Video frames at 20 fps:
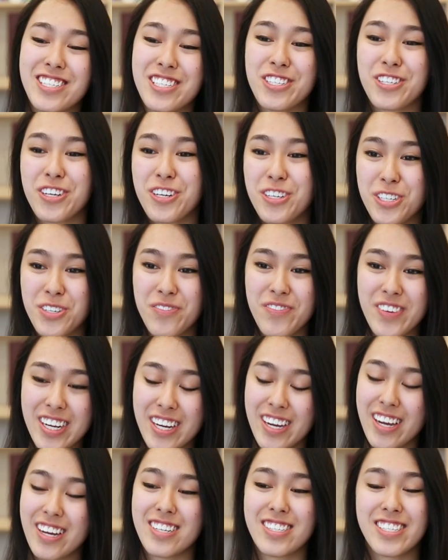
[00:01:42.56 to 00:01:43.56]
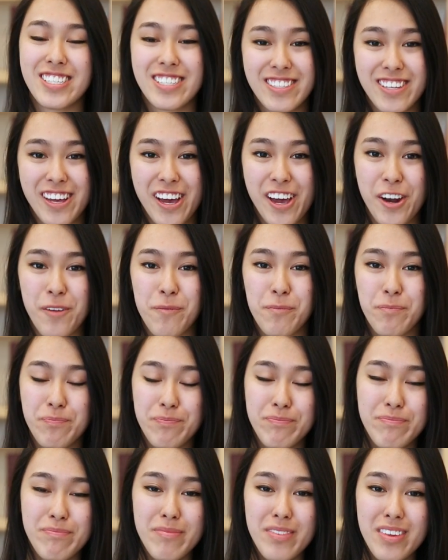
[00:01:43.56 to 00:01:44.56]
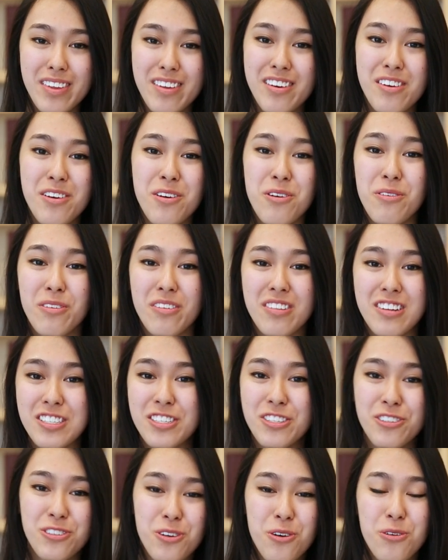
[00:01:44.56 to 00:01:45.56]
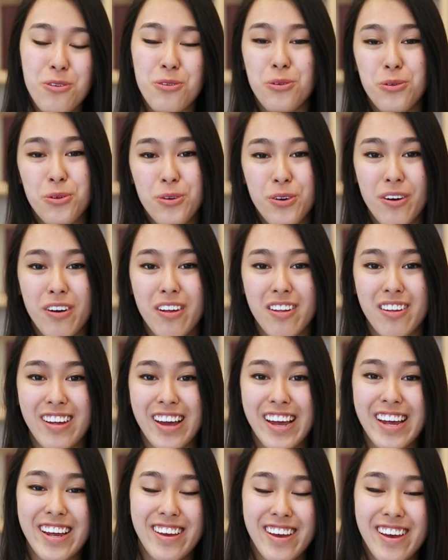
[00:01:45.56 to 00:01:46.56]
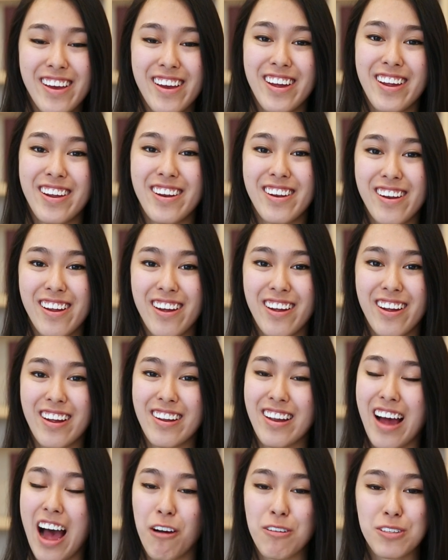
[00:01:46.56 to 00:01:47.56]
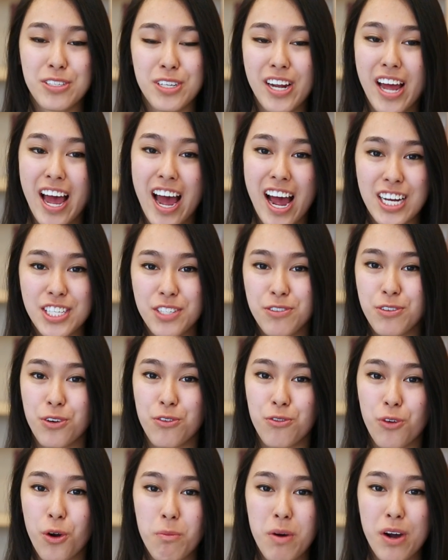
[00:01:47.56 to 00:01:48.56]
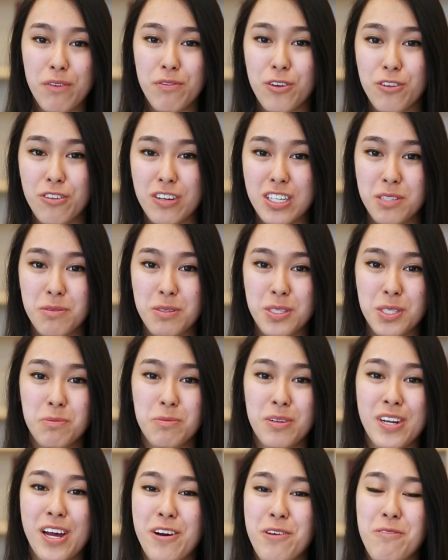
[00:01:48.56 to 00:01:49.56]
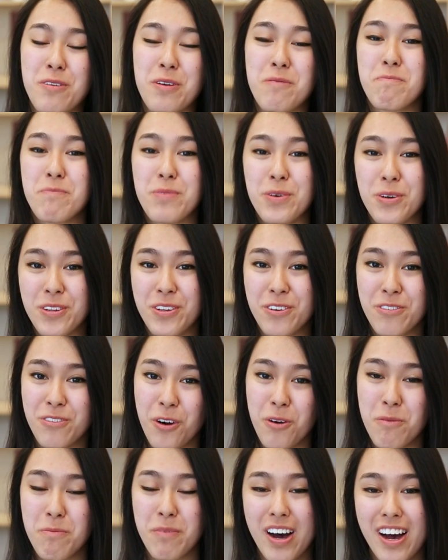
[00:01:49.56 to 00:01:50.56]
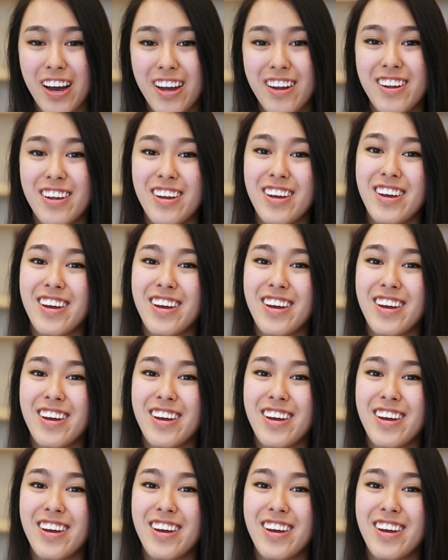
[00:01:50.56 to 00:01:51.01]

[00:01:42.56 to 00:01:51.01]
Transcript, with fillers: she turned to me and she said, this is so cool. Like I was going to ask for a robot for Christmas, but now I want to build a robot.